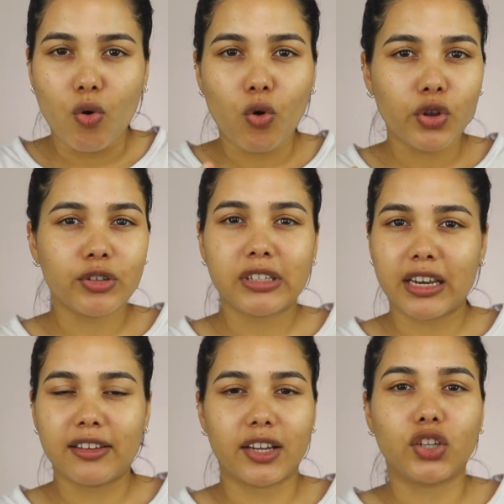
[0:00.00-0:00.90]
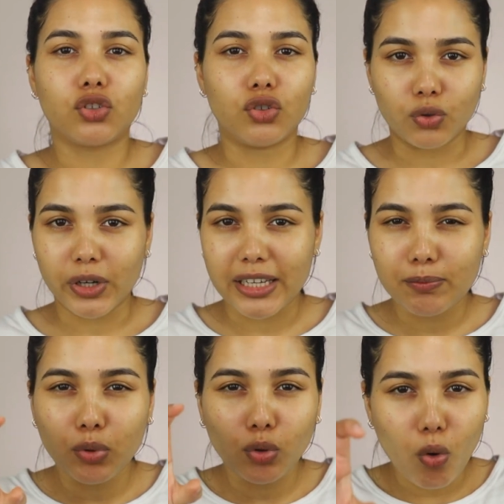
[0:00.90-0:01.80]
all your skin is going to do is
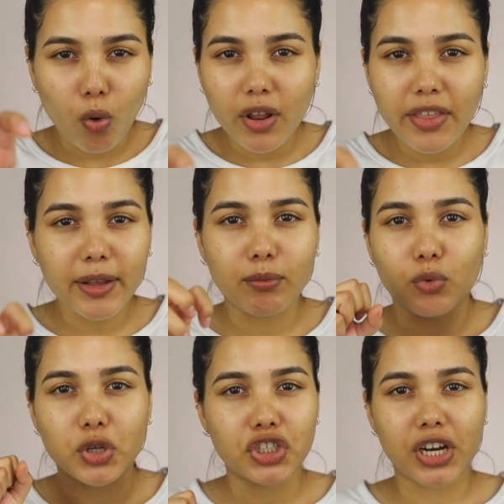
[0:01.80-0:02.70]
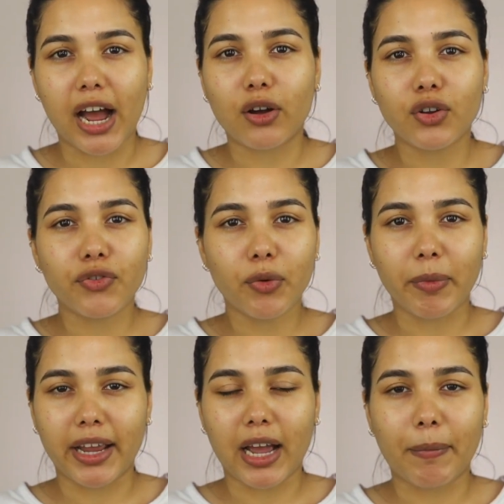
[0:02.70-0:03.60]
pull all of that moisture out of your
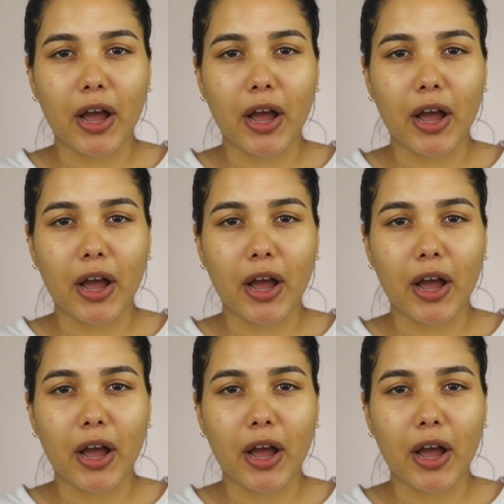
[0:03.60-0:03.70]
makeup,